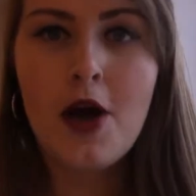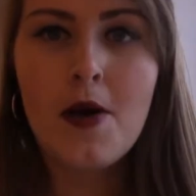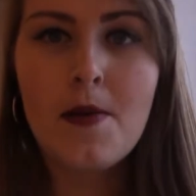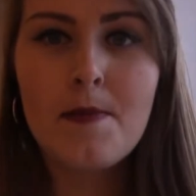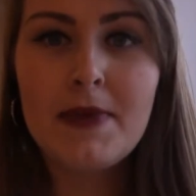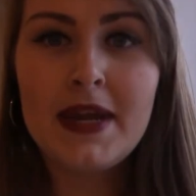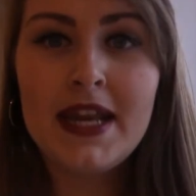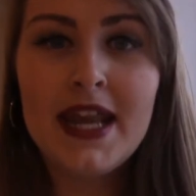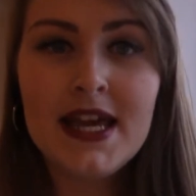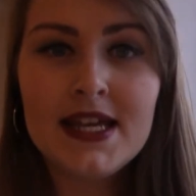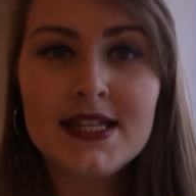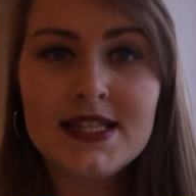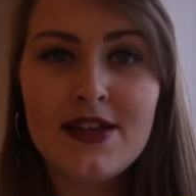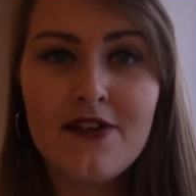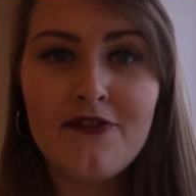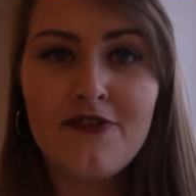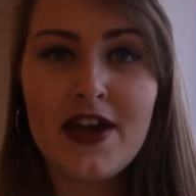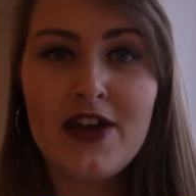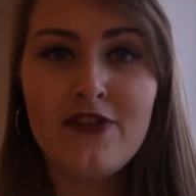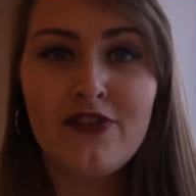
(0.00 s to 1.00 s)
My next
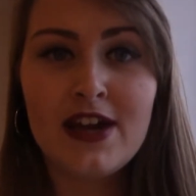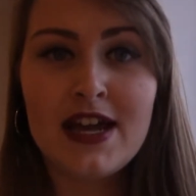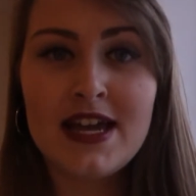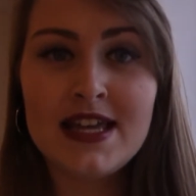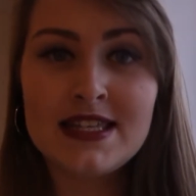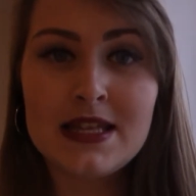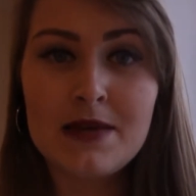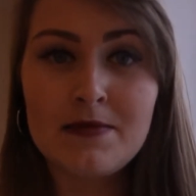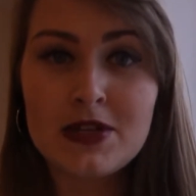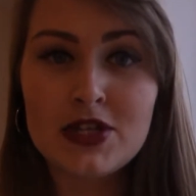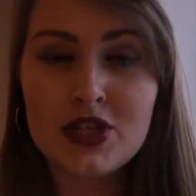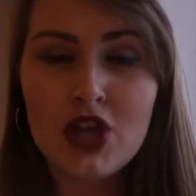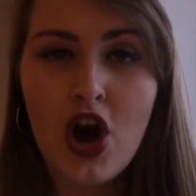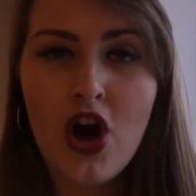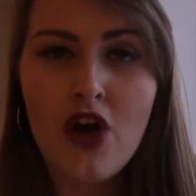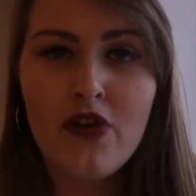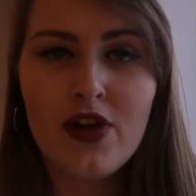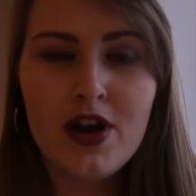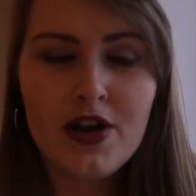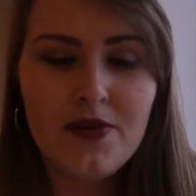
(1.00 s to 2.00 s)
favourite is a
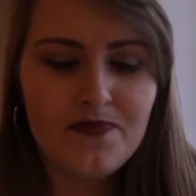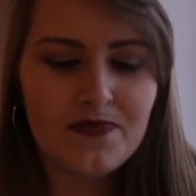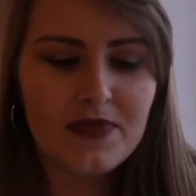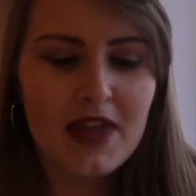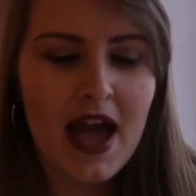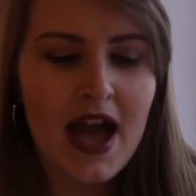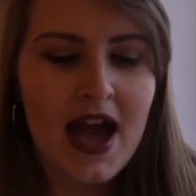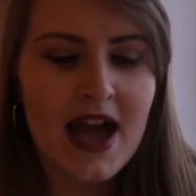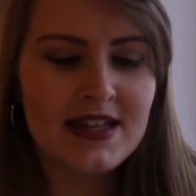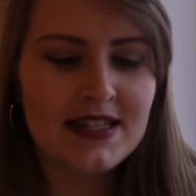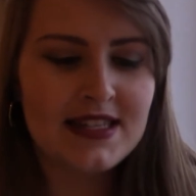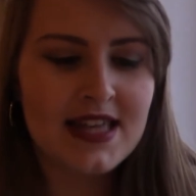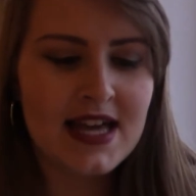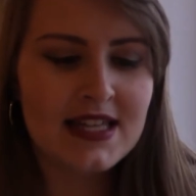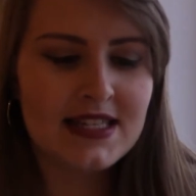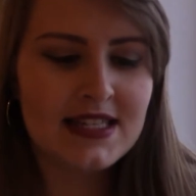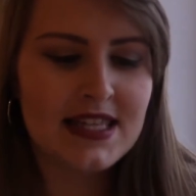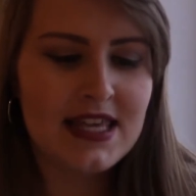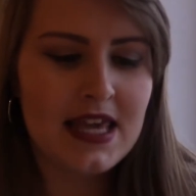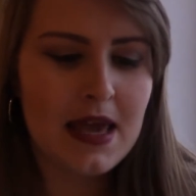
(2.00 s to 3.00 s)
mascara, and
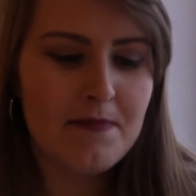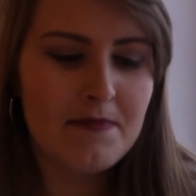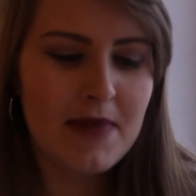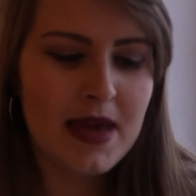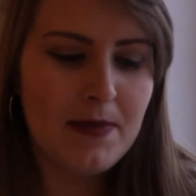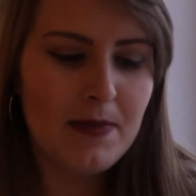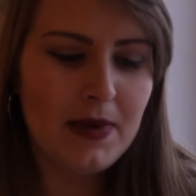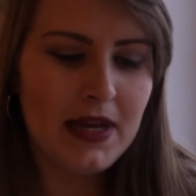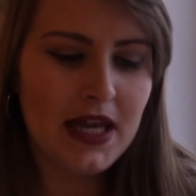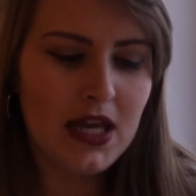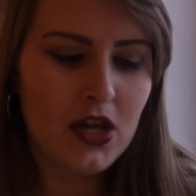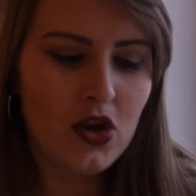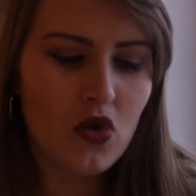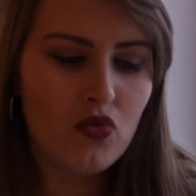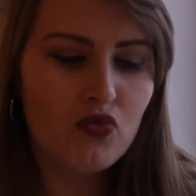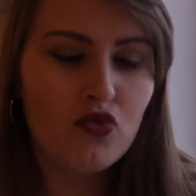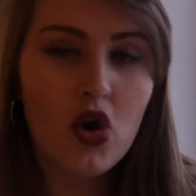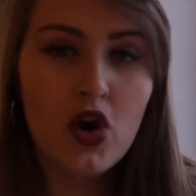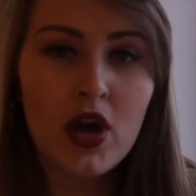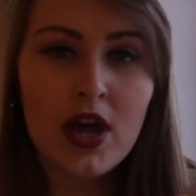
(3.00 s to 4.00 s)
that's the Maybelline
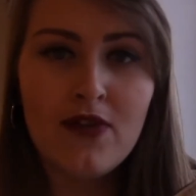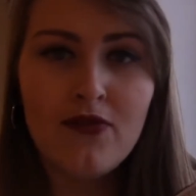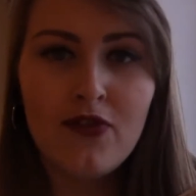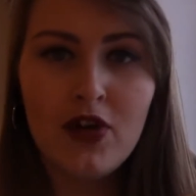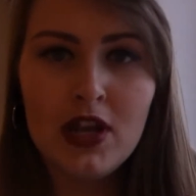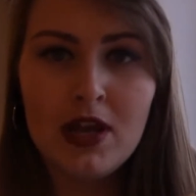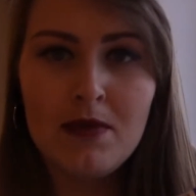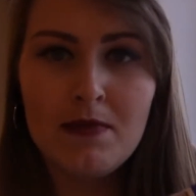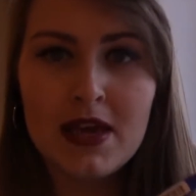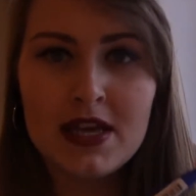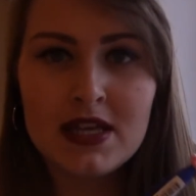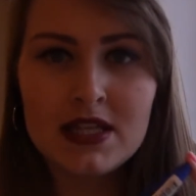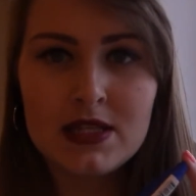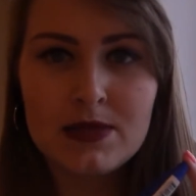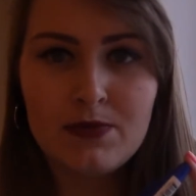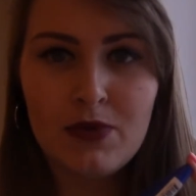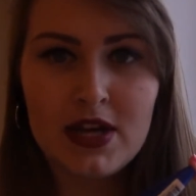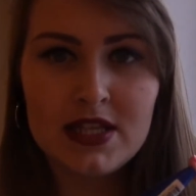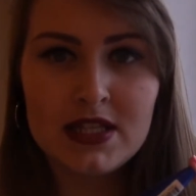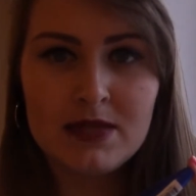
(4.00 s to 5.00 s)
Rocket Volume
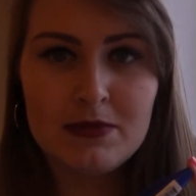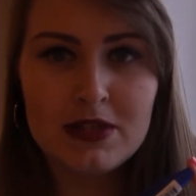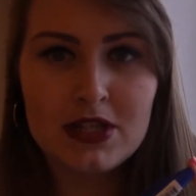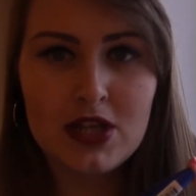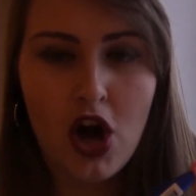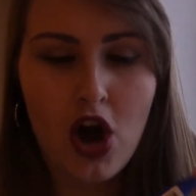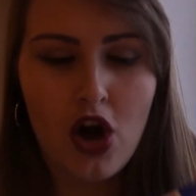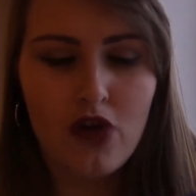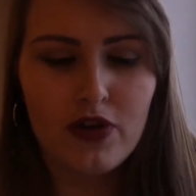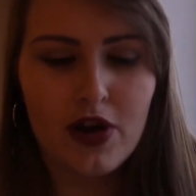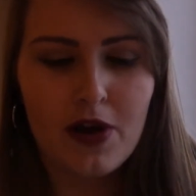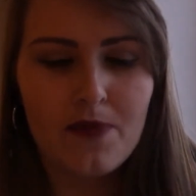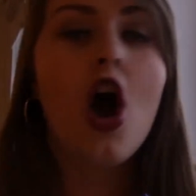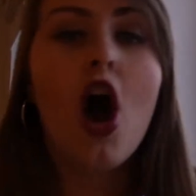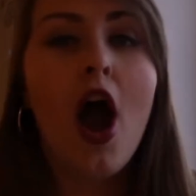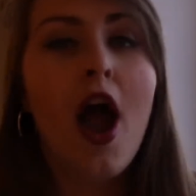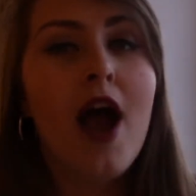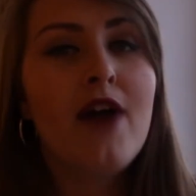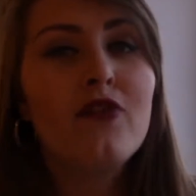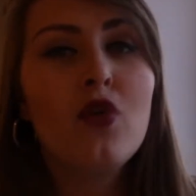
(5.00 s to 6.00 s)
Express Mascara.
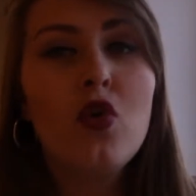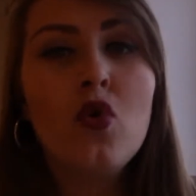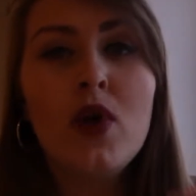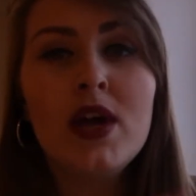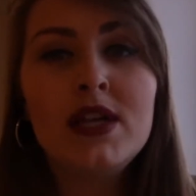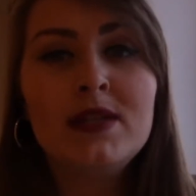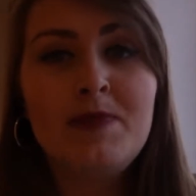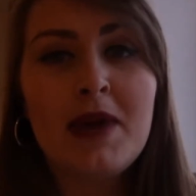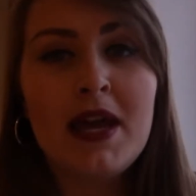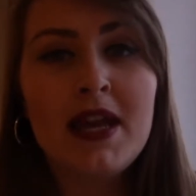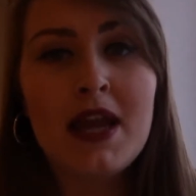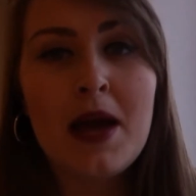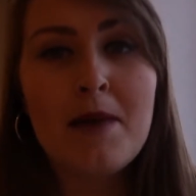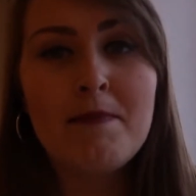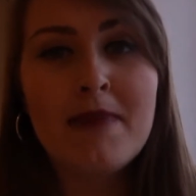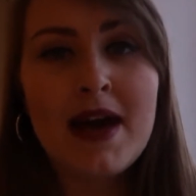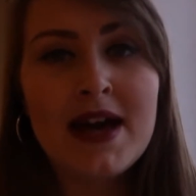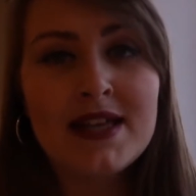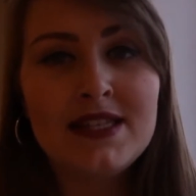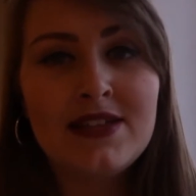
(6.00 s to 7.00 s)
I have always been a
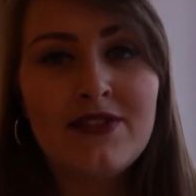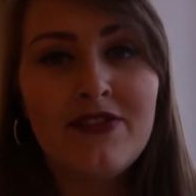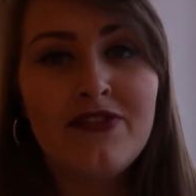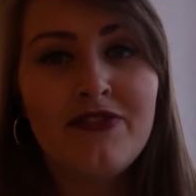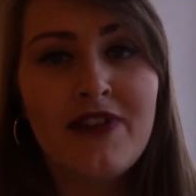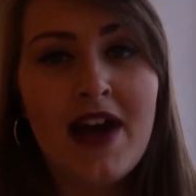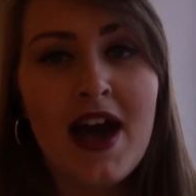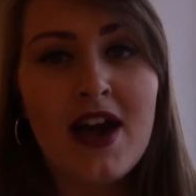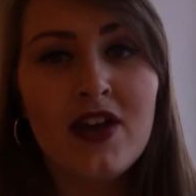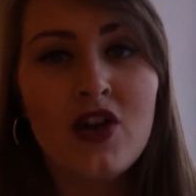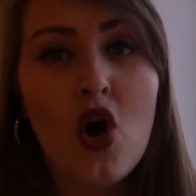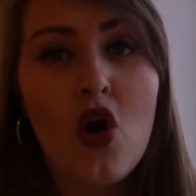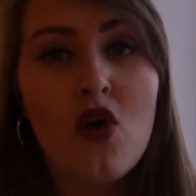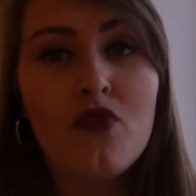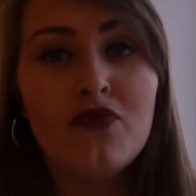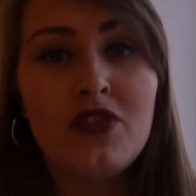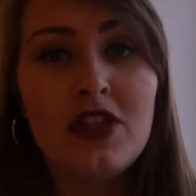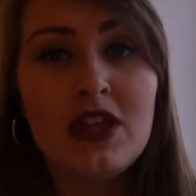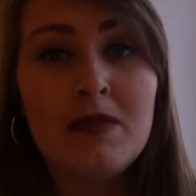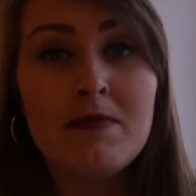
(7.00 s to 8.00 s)
massive fan
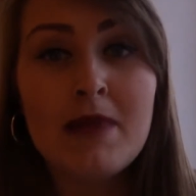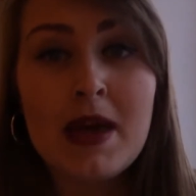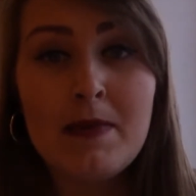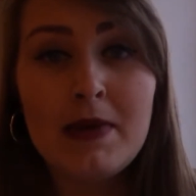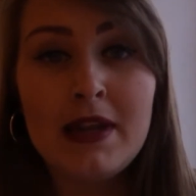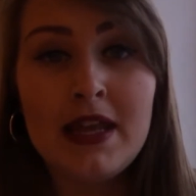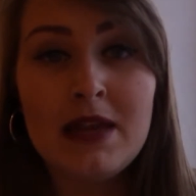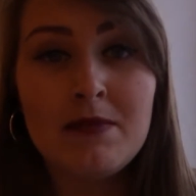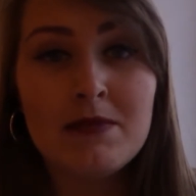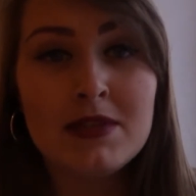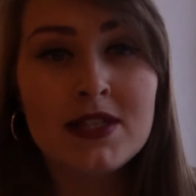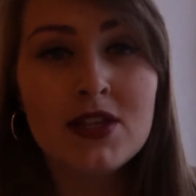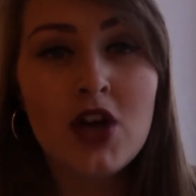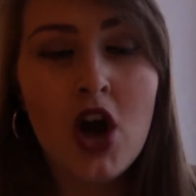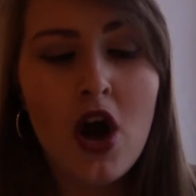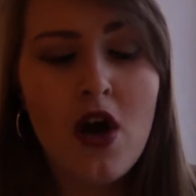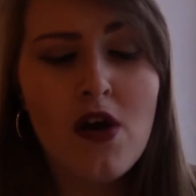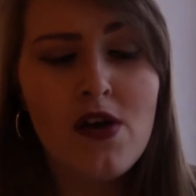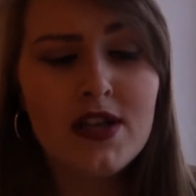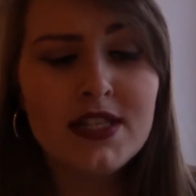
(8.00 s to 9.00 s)
of the Maybelline
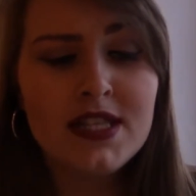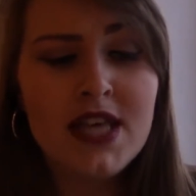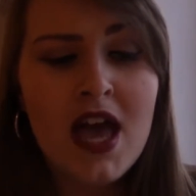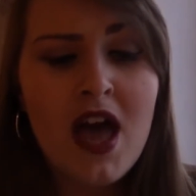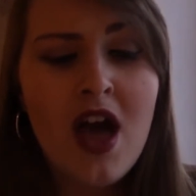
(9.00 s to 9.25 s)
mascaras.